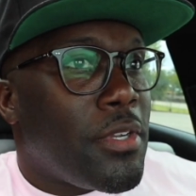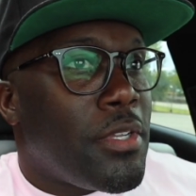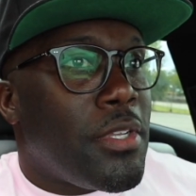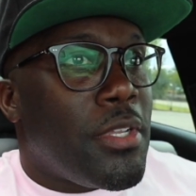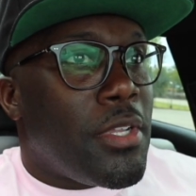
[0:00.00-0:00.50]

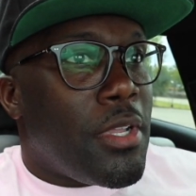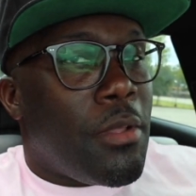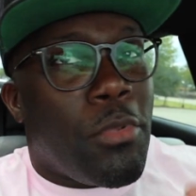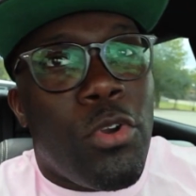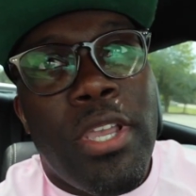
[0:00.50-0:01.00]

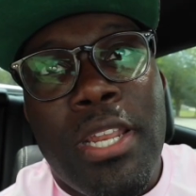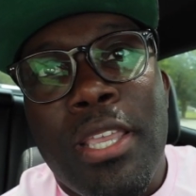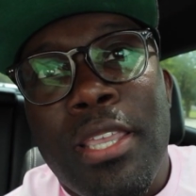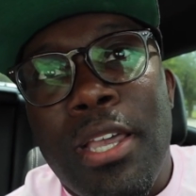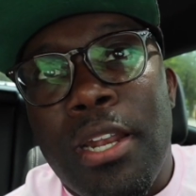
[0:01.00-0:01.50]
I'm gonna go ahead and
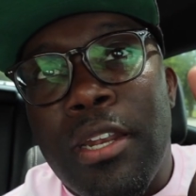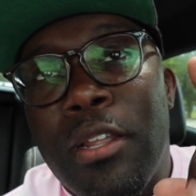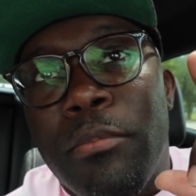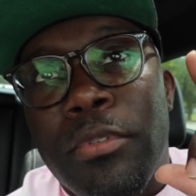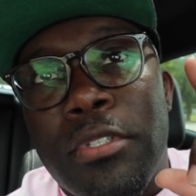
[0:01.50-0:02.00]
give y'all the
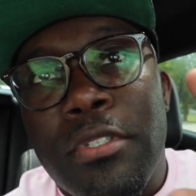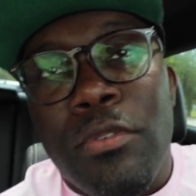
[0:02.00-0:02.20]
numbers